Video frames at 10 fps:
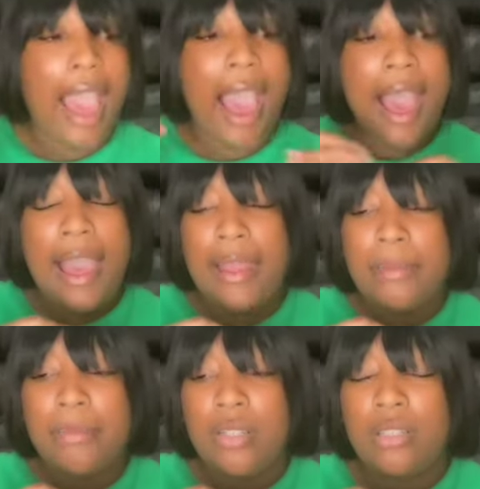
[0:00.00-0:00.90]

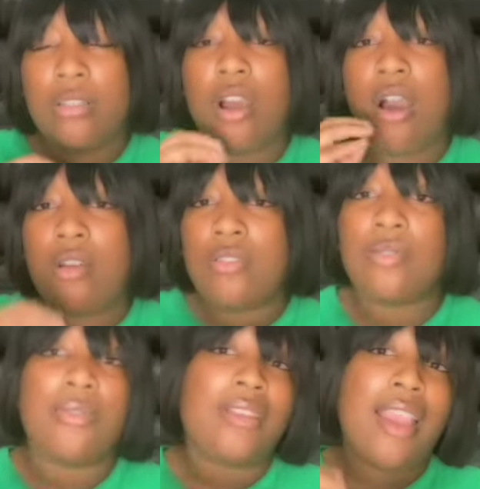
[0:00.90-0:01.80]
I'm
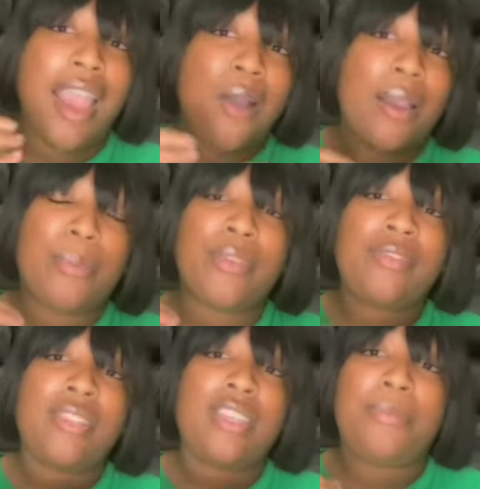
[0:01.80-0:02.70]
altering how I
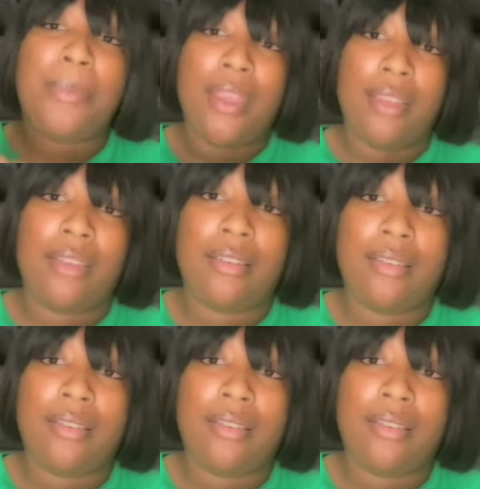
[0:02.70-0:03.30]
perceive pain.